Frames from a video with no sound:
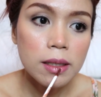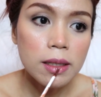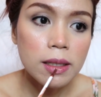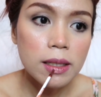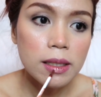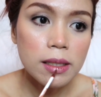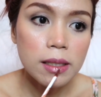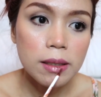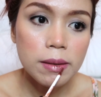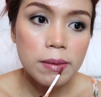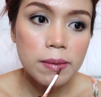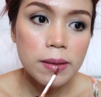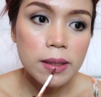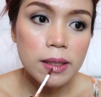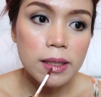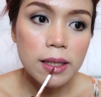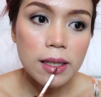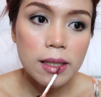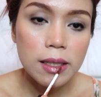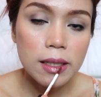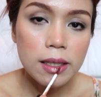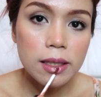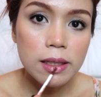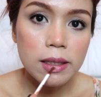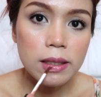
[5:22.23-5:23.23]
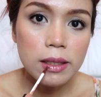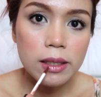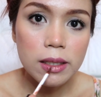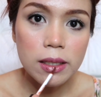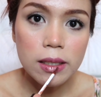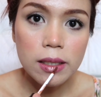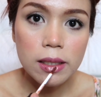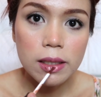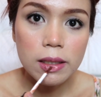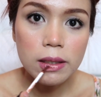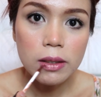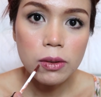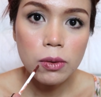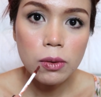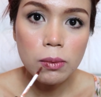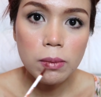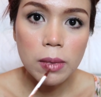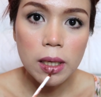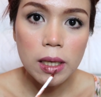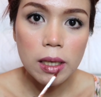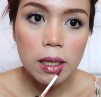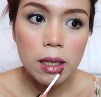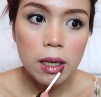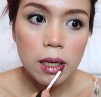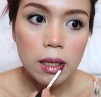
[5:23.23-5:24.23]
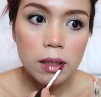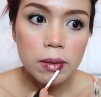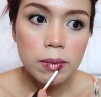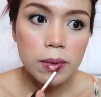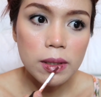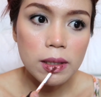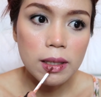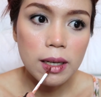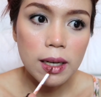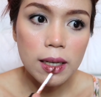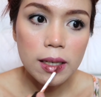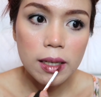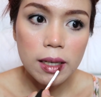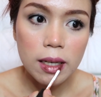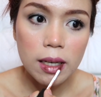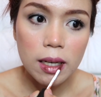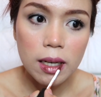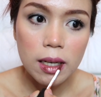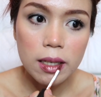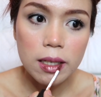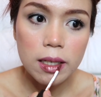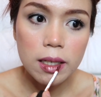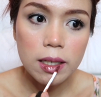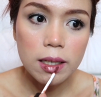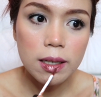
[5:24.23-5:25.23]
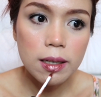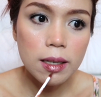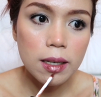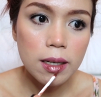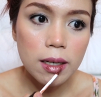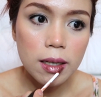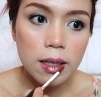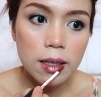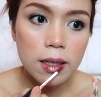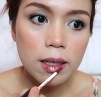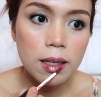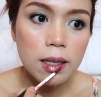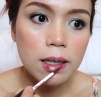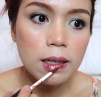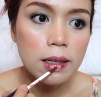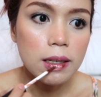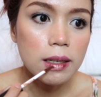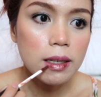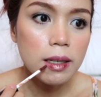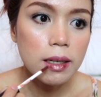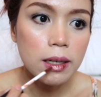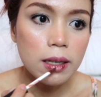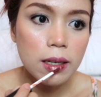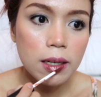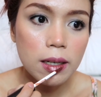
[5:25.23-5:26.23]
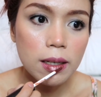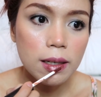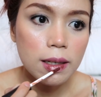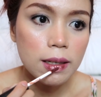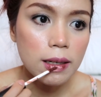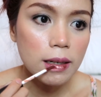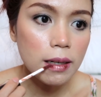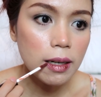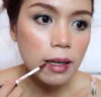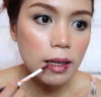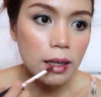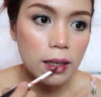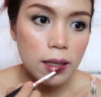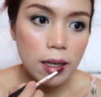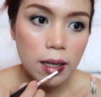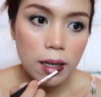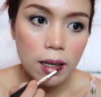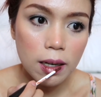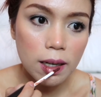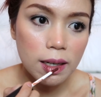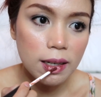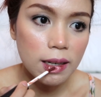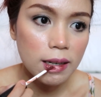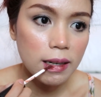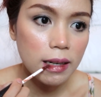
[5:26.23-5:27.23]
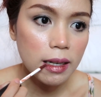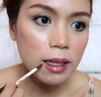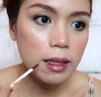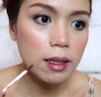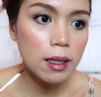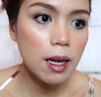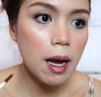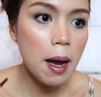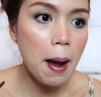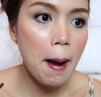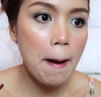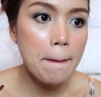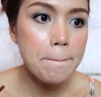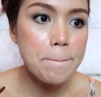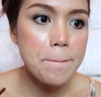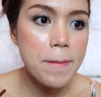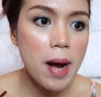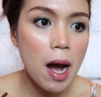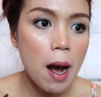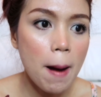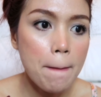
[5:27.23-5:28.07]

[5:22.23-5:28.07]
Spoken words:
Kasi metallic daw siya. Oh my God, metallic nga siya, girl. Girl, girl, girl, ang ganda.